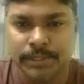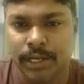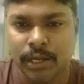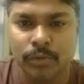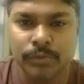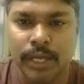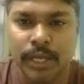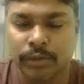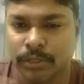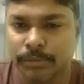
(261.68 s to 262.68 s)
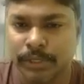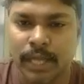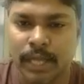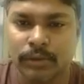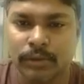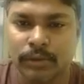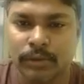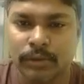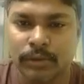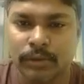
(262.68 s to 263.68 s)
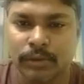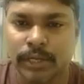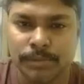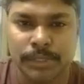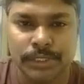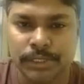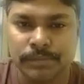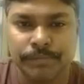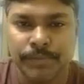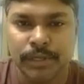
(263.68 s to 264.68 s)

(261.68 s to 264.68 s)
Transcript: and how we are going to be calculating the pitch estimation.